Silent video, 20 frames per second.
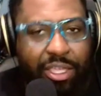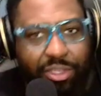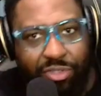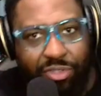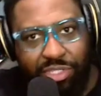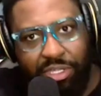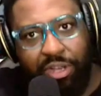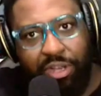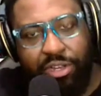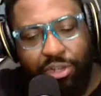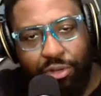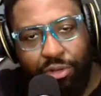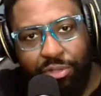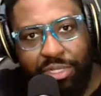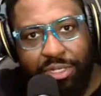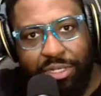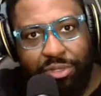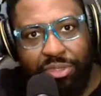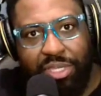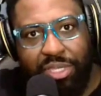You start your
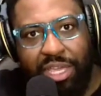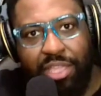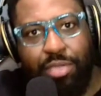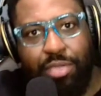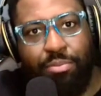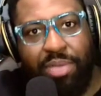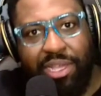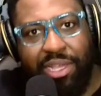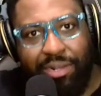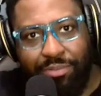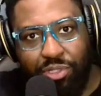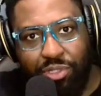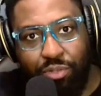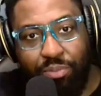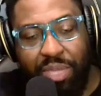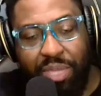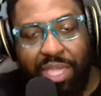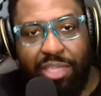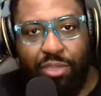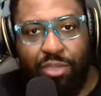own little thing. You become too
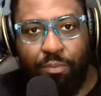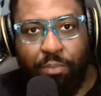big.